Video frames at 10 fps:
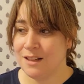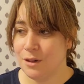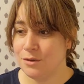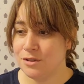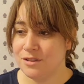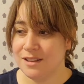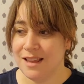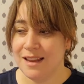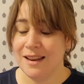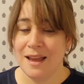closer to
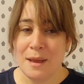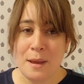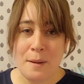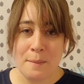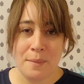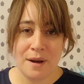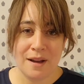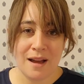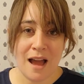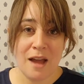then.
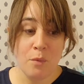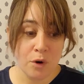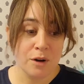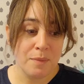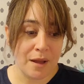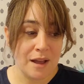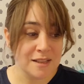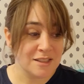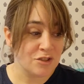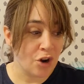But I
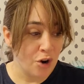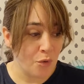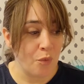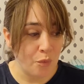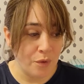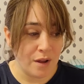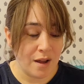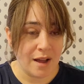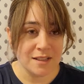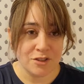start
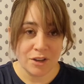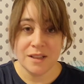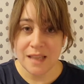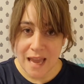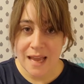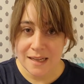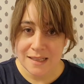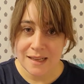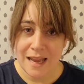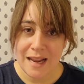at the
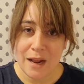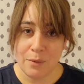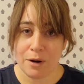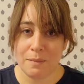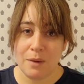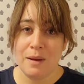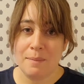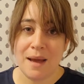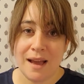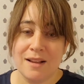end and I work my way
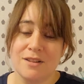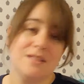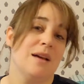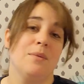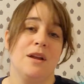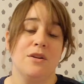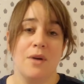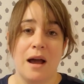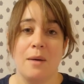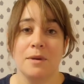back, because that way I know
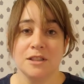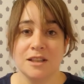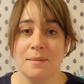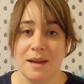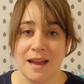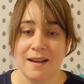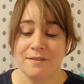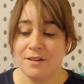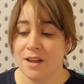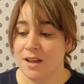how much time I
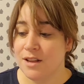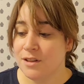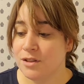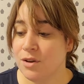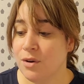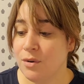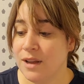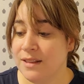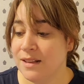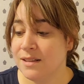have. So
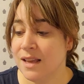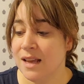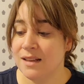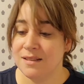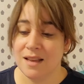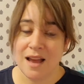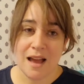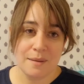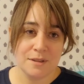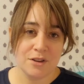in this case,
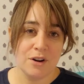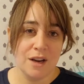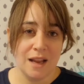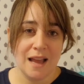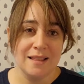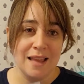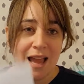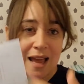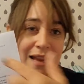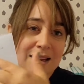I'm starting at the
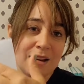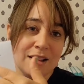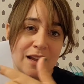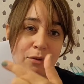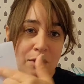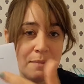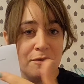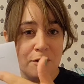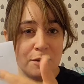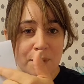end, like right
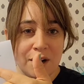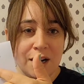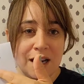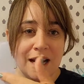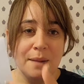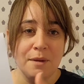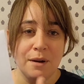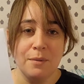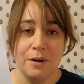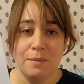before the party, and I'm going
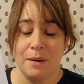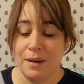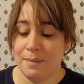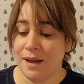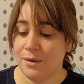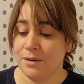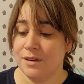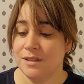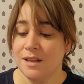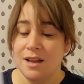to work my way
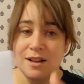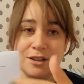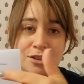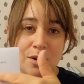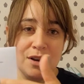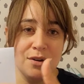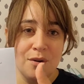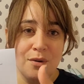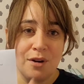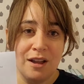backwards. So I
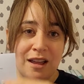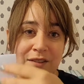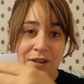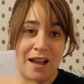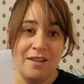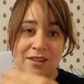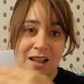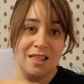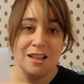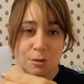know if I have to
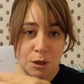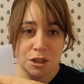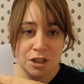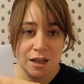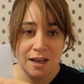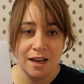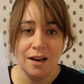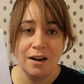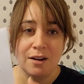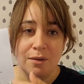get this much done
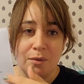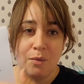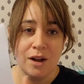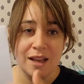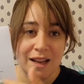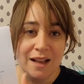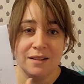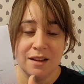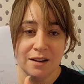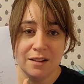here, what can I
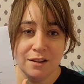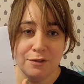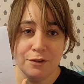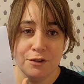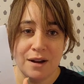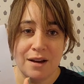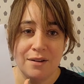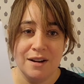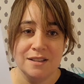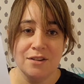get done a little further
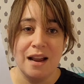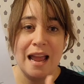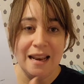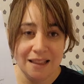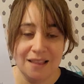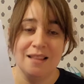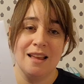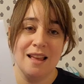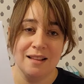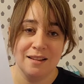out? Is there anything that
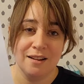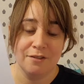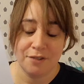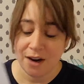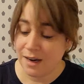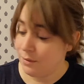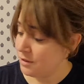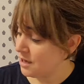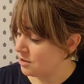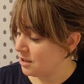can get done on Friday?
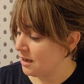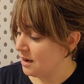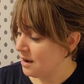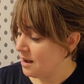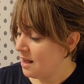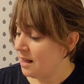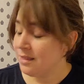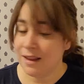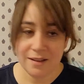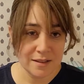Which actually, a
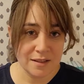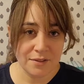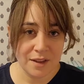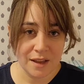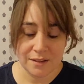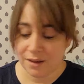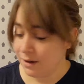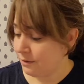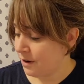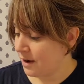lot of the stuff can get done
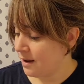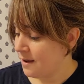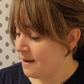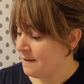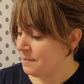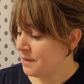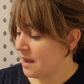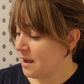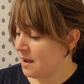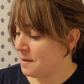on Friday.
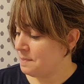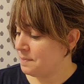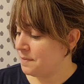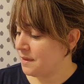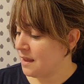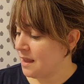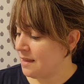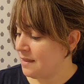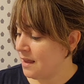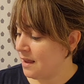And
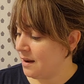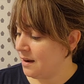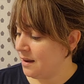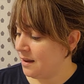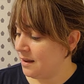then